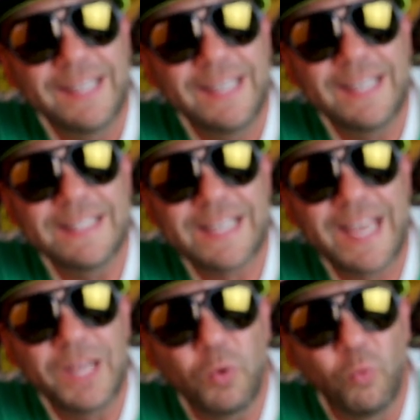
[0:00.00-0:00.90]
It is
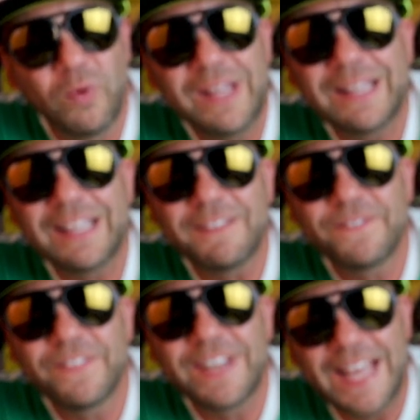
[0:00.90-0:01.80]
a really
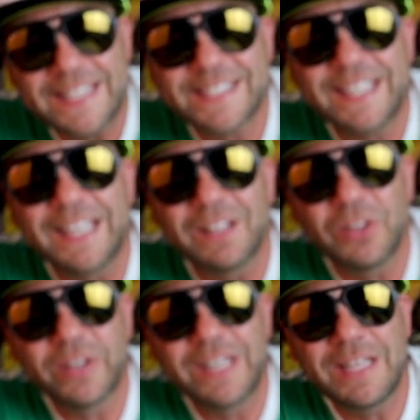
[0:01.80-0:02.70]
finessey
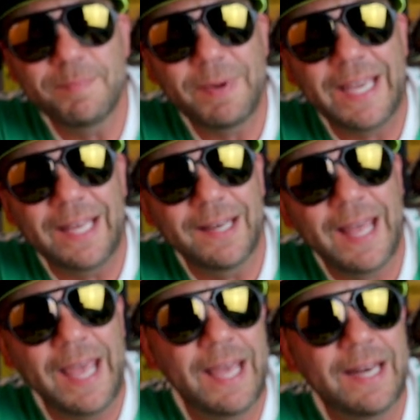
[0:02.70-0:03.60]
looking bait,
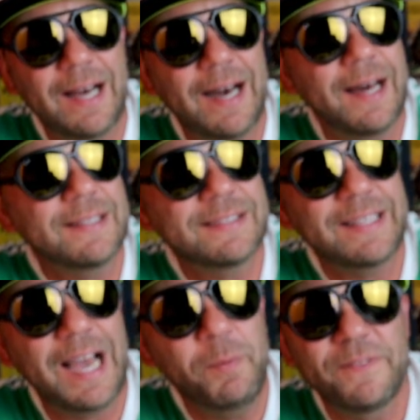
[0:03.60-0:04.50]
and
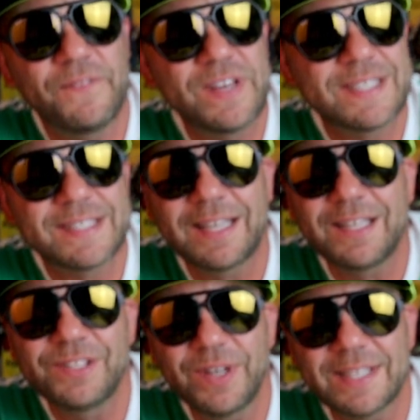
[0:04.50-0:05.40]
honestly, I would fish this
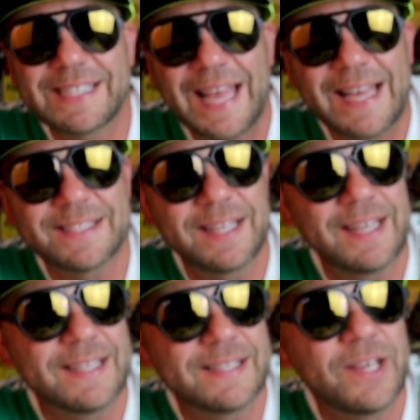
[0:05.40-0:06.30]
thing just as it
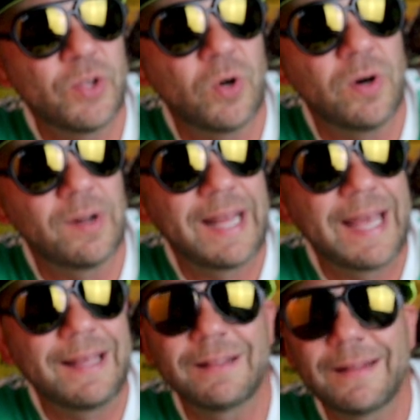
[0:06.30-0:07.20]
is, either on
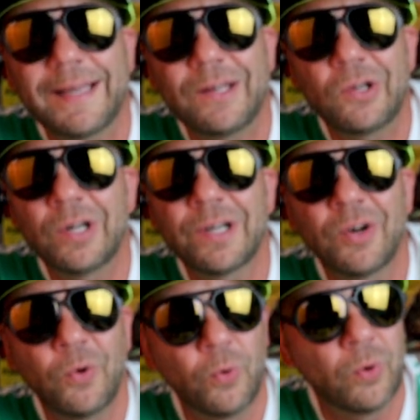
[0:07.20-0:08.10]
a light
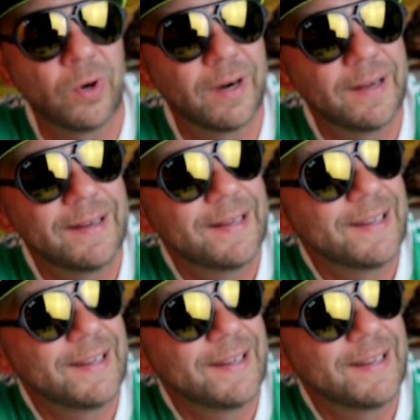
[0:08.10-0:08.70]
hook or